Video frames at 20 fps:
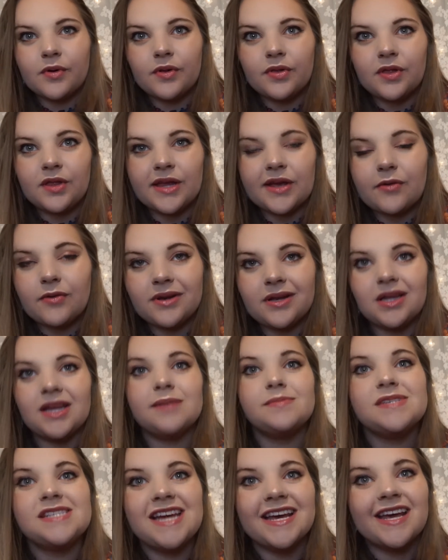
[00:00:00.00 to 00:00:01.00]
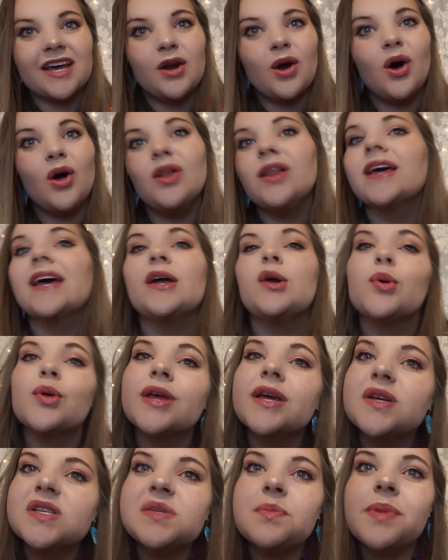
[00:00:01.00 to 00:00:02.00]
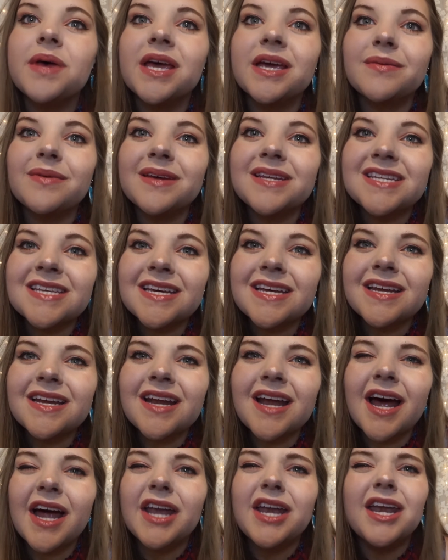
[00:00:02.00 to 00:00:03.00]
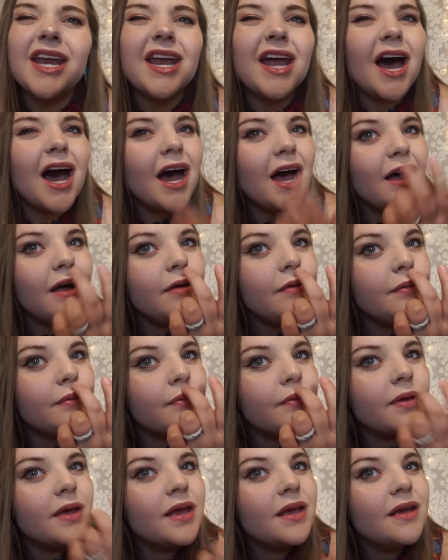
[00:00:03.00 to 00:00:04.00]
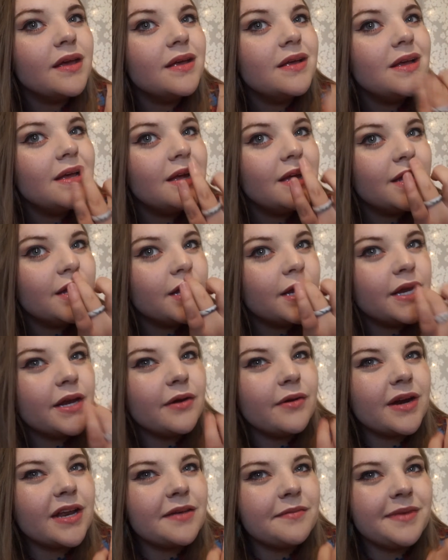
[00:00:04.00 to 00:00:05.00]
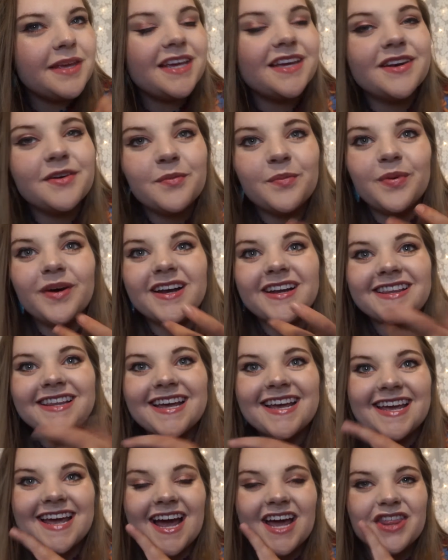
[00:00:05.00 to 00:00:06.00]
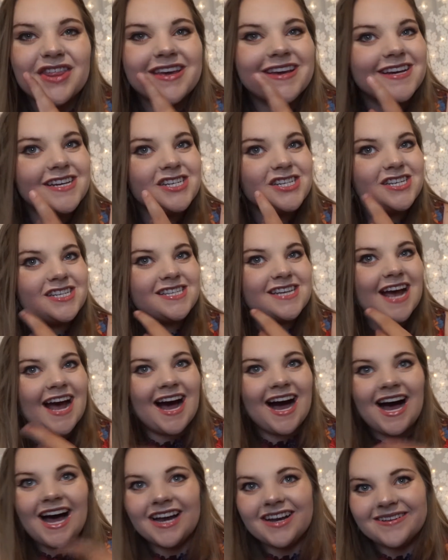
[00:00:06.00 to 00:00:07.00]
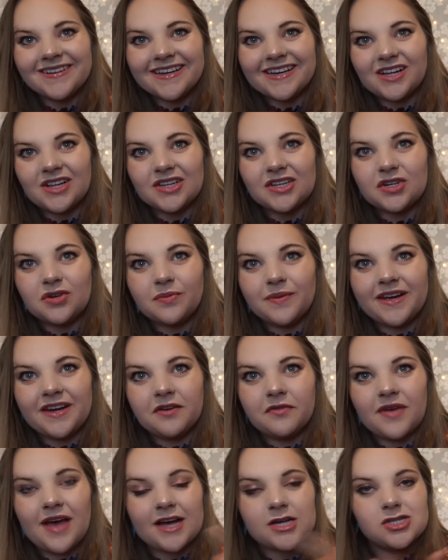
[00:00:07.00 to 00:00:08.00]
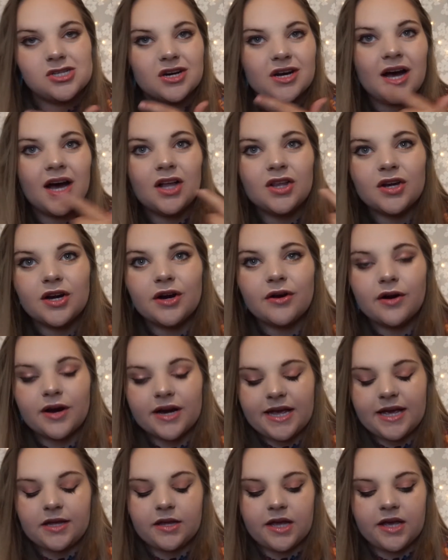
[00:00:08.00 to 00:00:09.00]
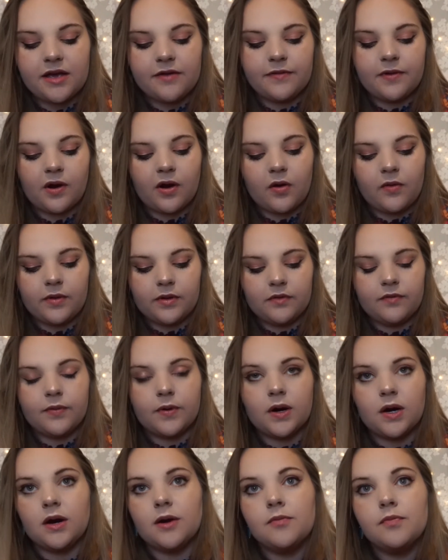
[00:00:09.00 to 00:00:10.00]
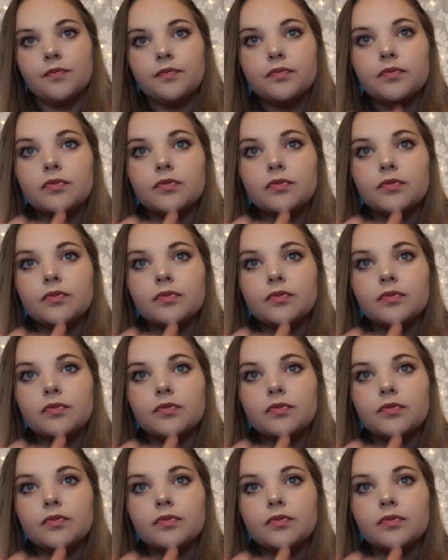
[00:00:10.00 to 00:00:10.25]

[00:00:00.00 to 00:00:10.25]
liquid lipstick at all. Like, I don't think it's pigmented enough. You know what I mean? But like, I think it's just to add like a little bit of extra color. Or again, like if you're going for